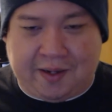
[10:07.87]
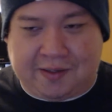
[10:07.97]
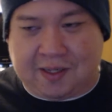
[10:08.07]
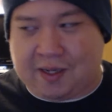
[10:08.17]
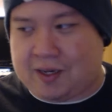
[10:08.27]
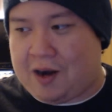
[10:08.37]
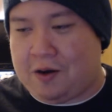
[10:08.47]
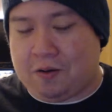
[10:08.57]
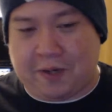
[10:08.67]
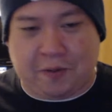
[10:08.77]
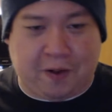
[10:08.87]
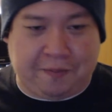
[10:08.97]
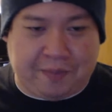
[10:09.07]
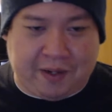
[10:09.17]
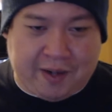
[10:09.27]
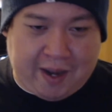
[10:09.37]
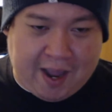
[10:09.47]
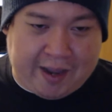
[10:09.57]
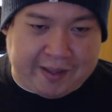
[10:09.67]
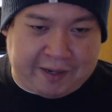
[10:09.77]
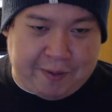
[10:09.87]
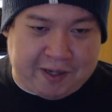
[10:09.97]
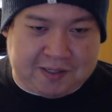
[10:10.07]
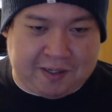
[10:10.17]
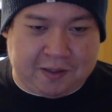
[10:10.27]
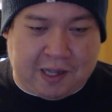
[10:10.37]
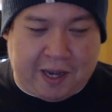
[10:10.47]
It's like, I don't know, what do you want? But, hey, I like Man of Steel.